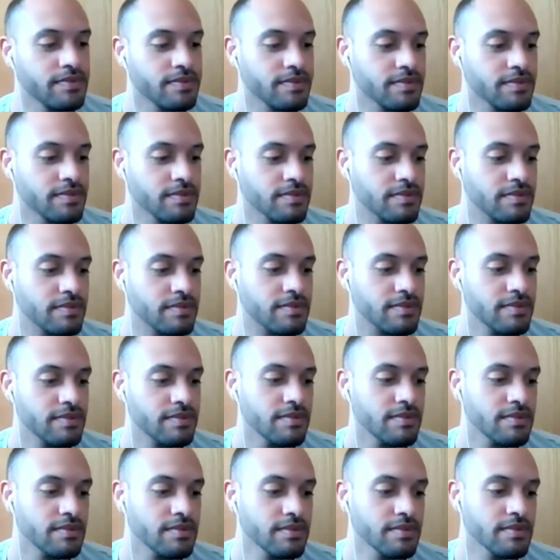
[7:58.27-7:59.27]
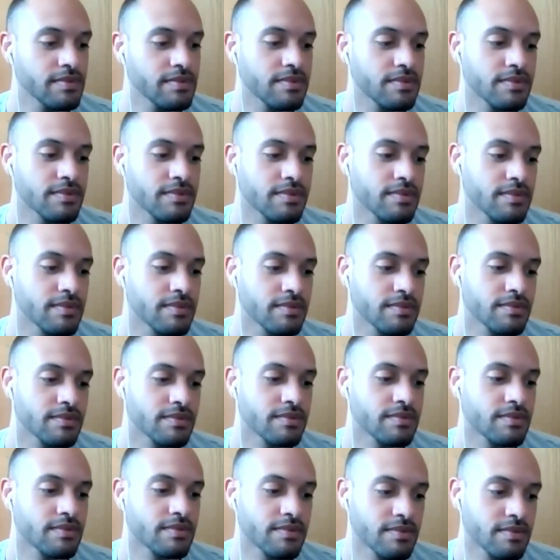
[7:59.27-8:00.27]

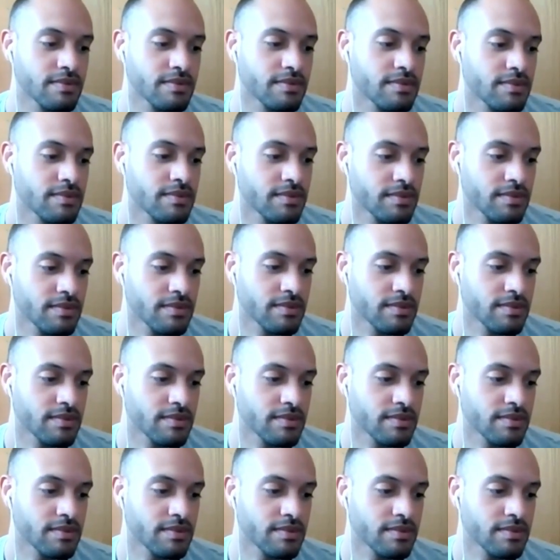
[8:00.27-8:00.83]
(silent)